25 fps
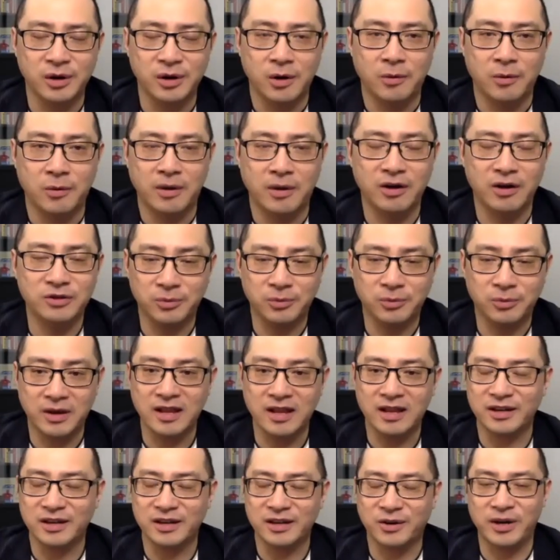Well, also one
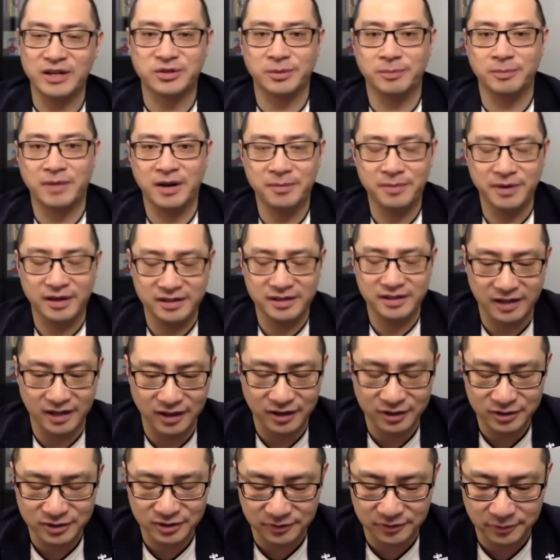other question, maybe it's a
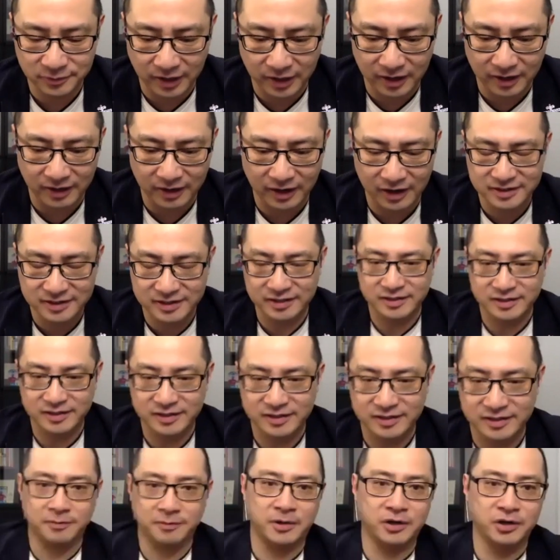lot of, I see
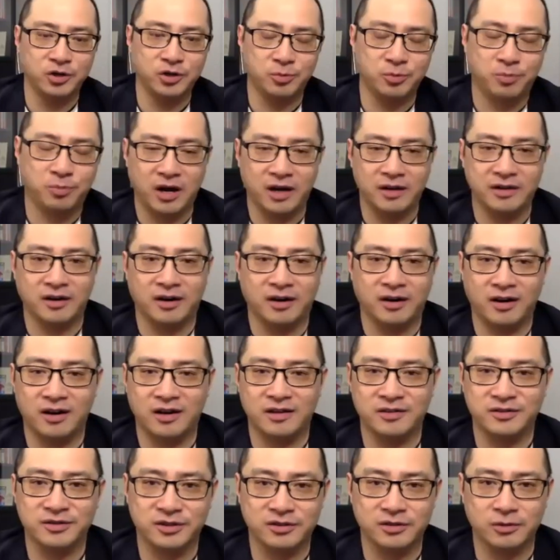some of my new partner
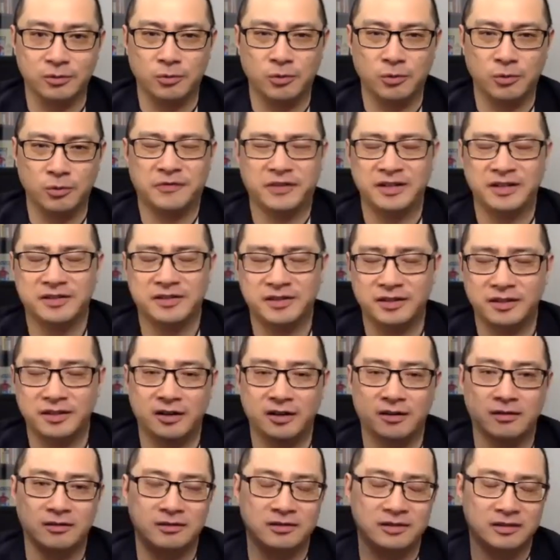ask also, with this, you
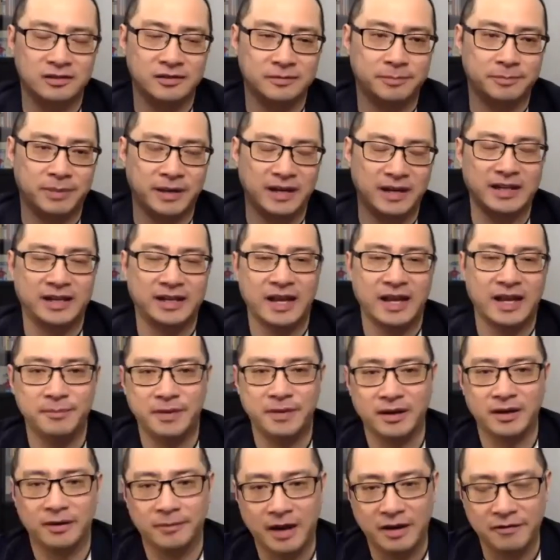know,
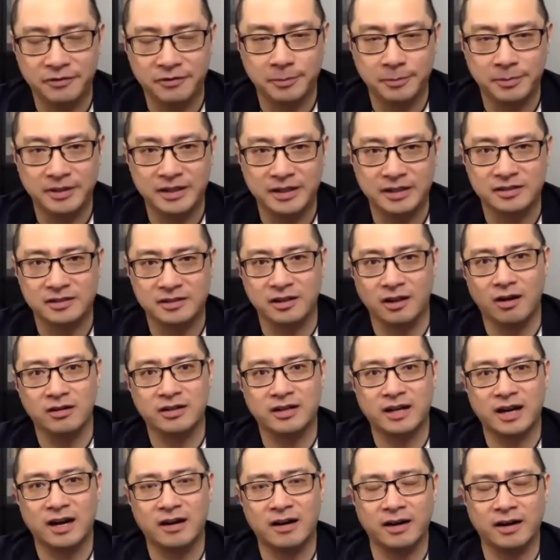pandemic, everybody's locked
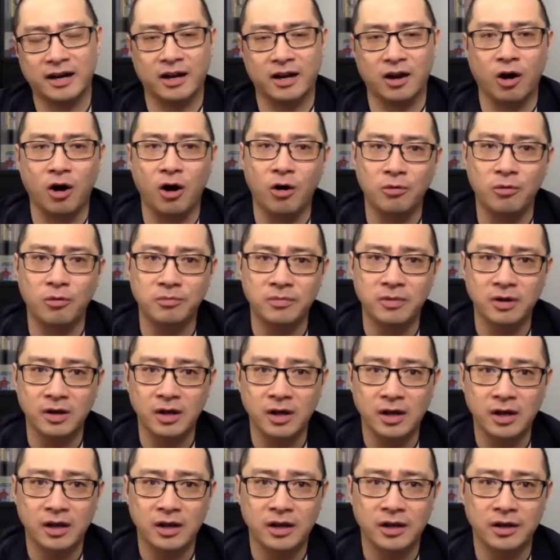down at home,
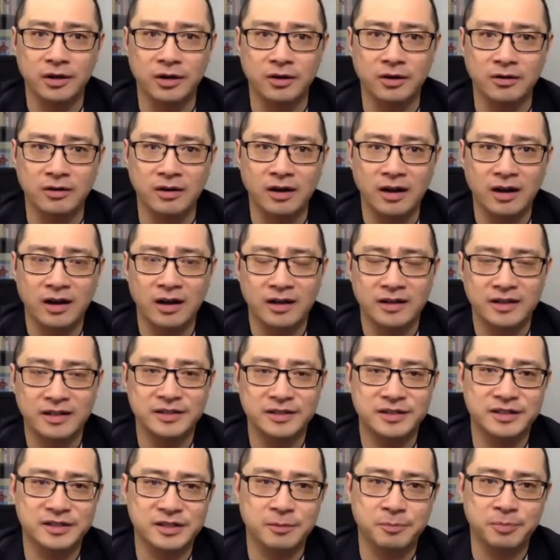you know, this
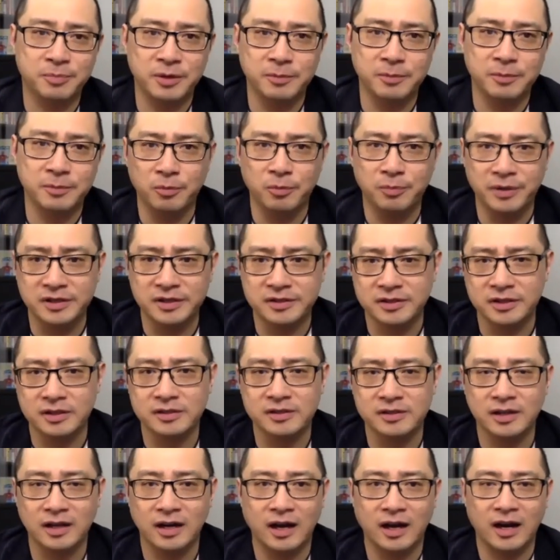is a people business.
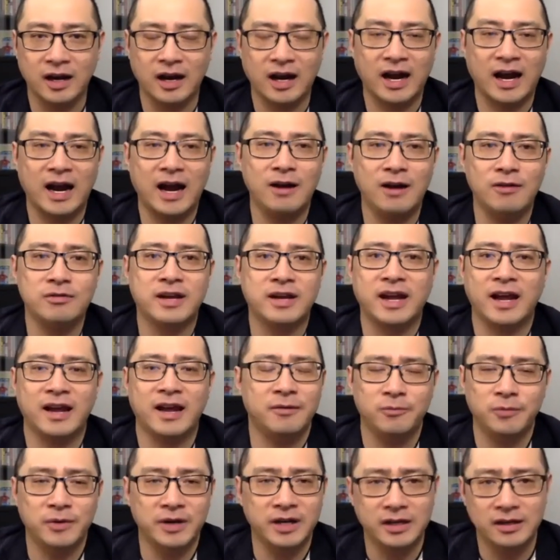How can
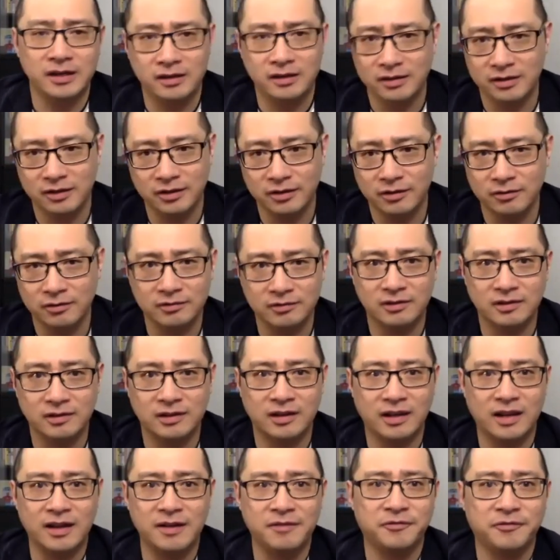we, you know,
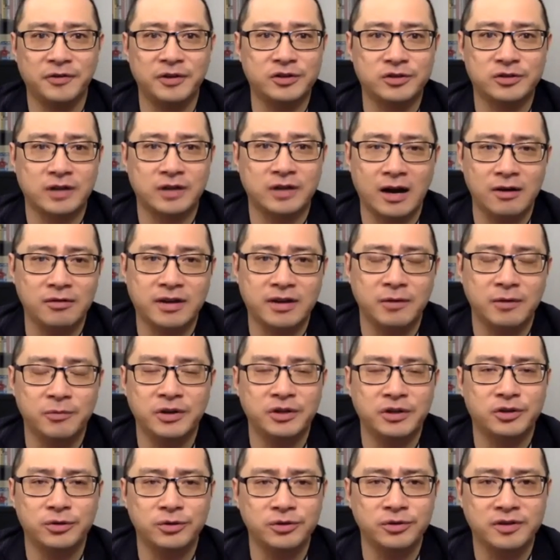leverage, how can we
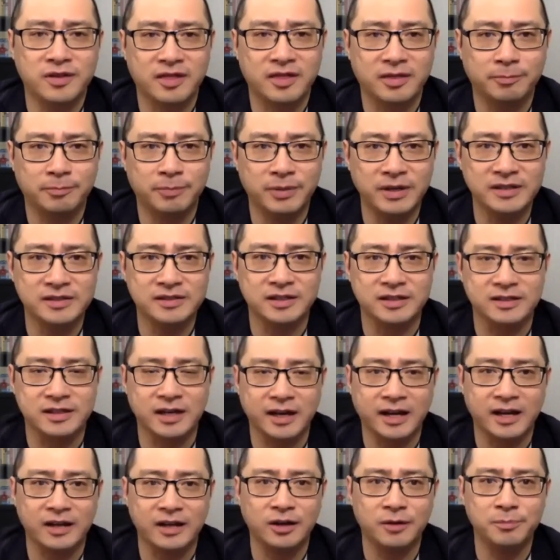do business? I
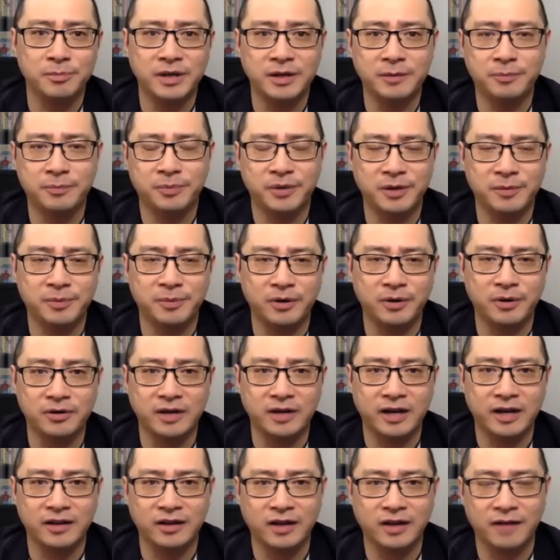cannot meet people, I
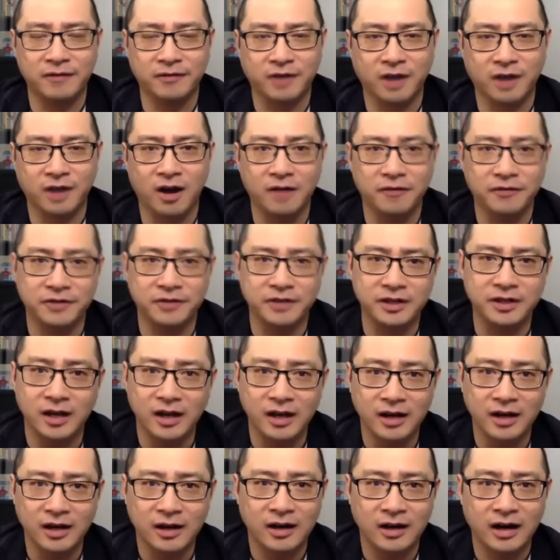cannot have coffee.
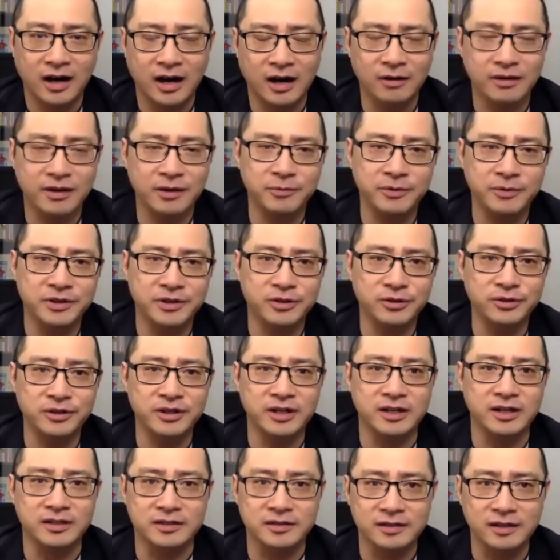How can we do
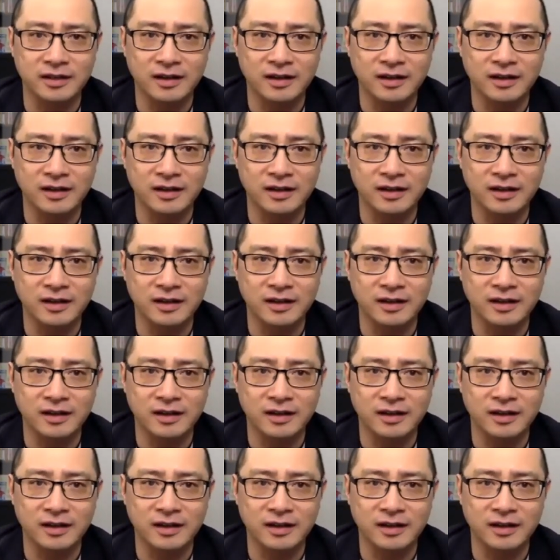this?